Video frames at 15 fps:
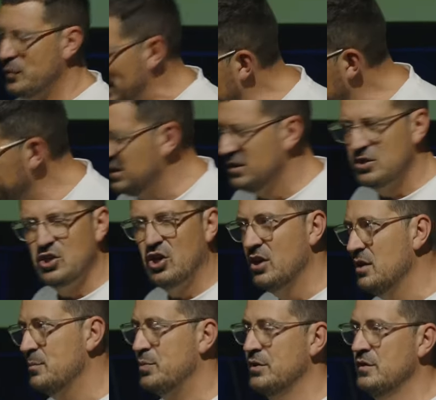founded on
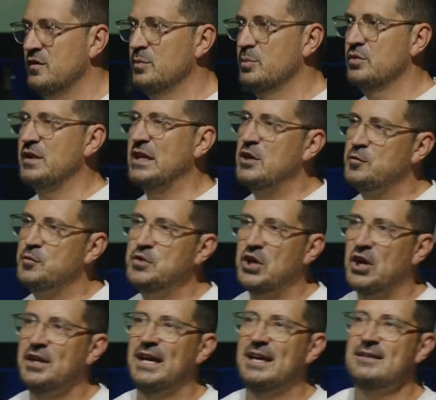godly principles if
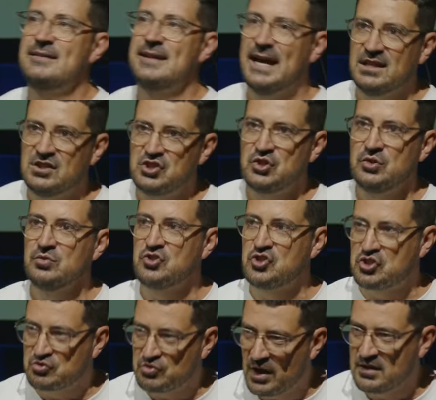not a natural
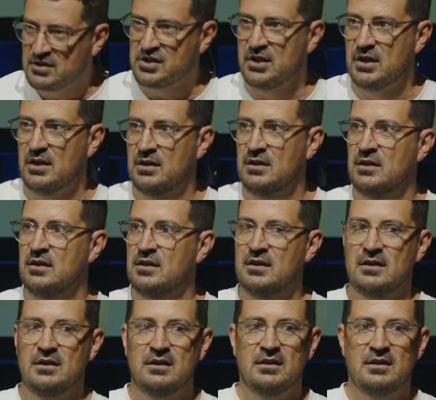structure
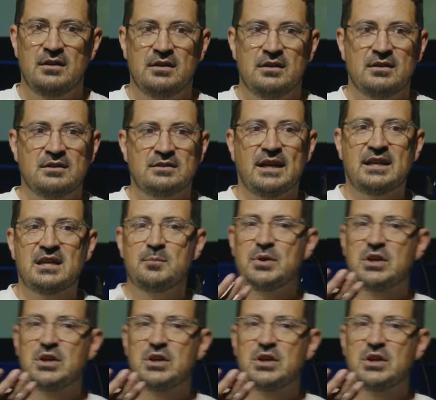that can